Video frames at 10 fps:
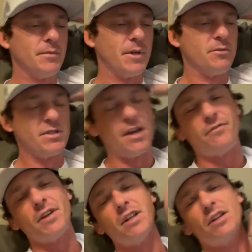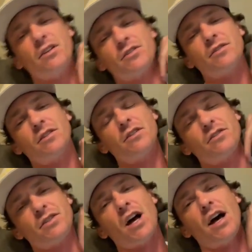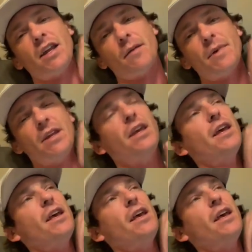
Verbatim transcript: it was definitely a little little sod. I mean,